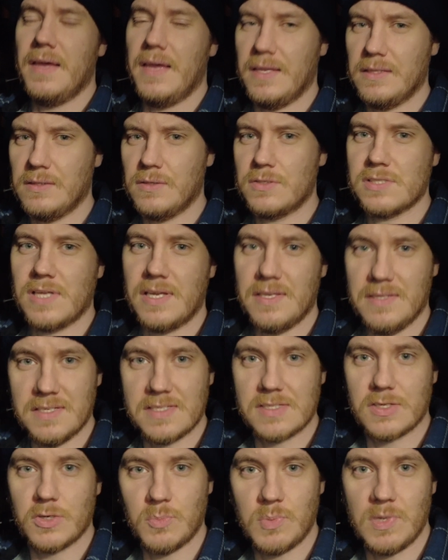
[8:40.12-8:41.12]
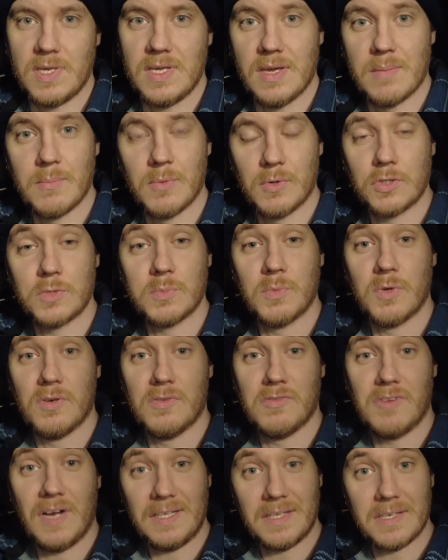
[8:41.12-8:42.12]
It looks like this could be a much
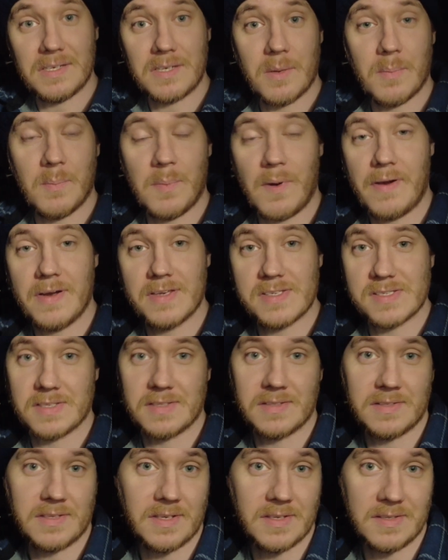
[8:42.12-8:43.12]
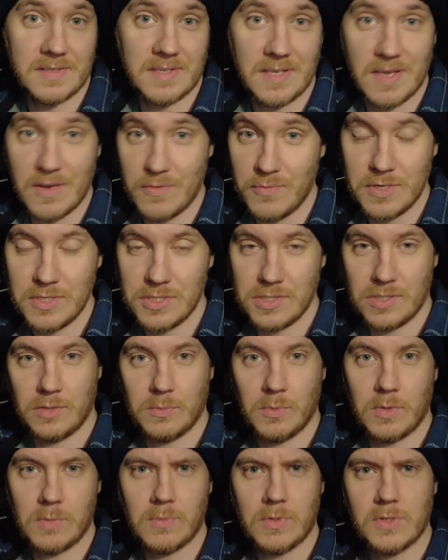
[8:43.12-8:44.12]
more valid comparison than the
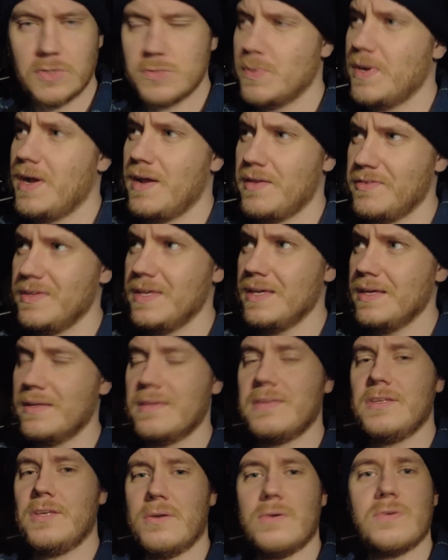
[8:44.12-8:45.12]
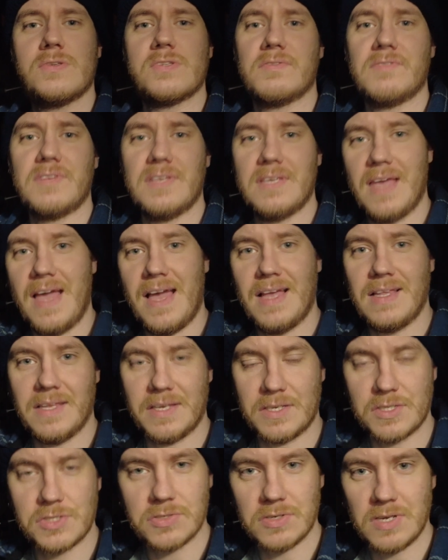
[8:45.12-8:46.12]
original one was, where I think use of the
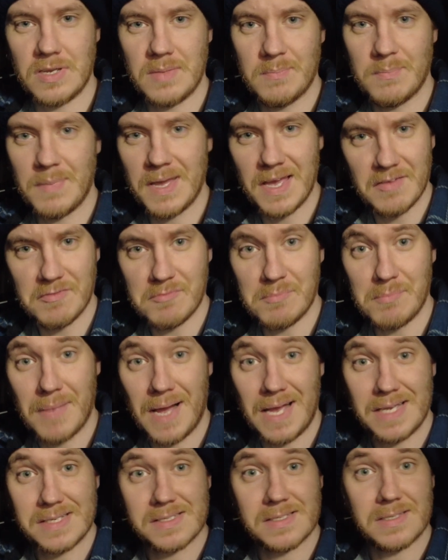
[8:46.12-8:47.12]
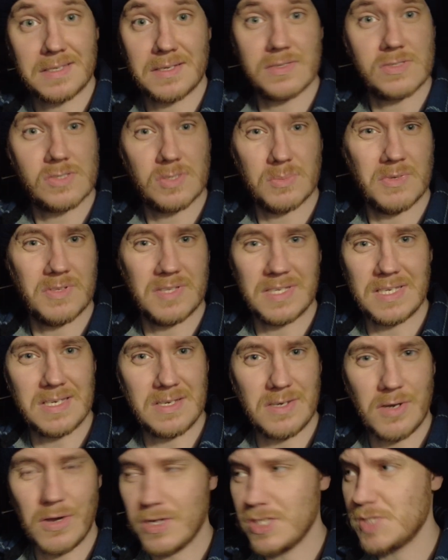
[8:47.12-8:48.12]
L-Extreme may have masked some of
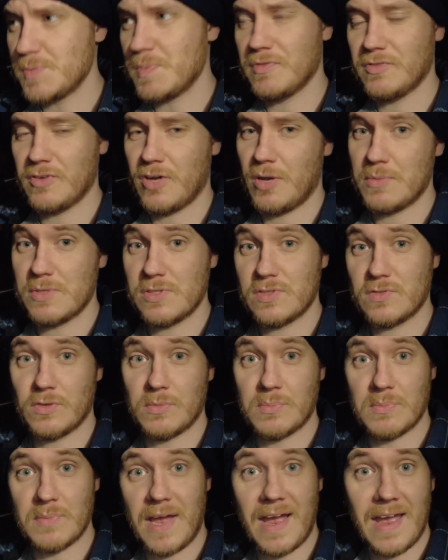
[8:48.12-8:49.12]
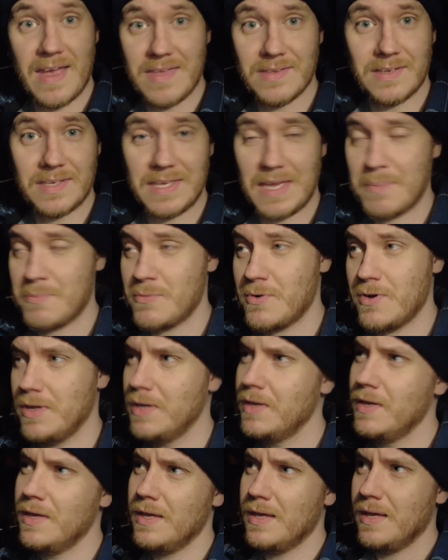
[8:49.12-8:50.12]
the noise performance from either
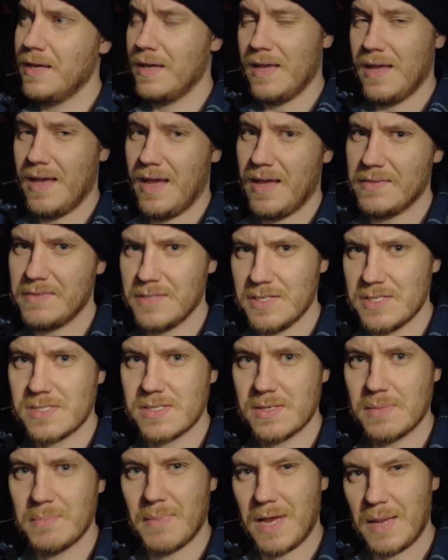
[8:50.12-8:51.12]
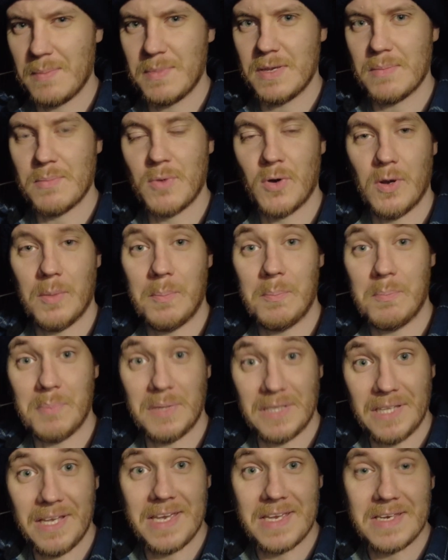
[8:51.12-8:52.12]
camera, and this might be a more
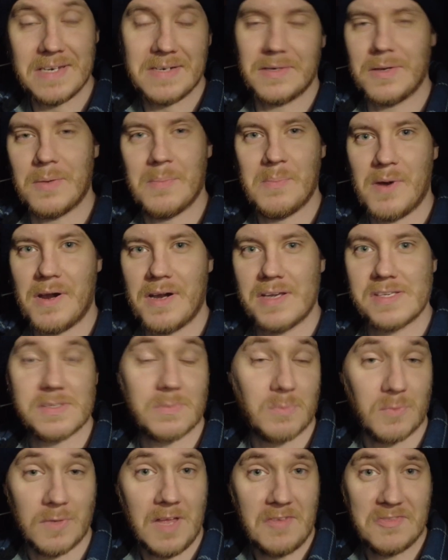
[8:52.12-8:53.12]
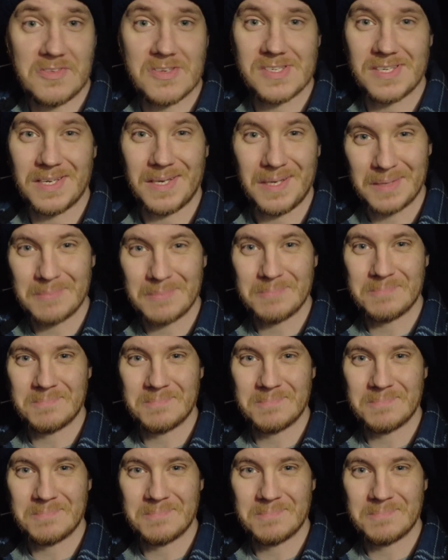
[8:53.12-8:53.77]
plain comparison. We'll have to see.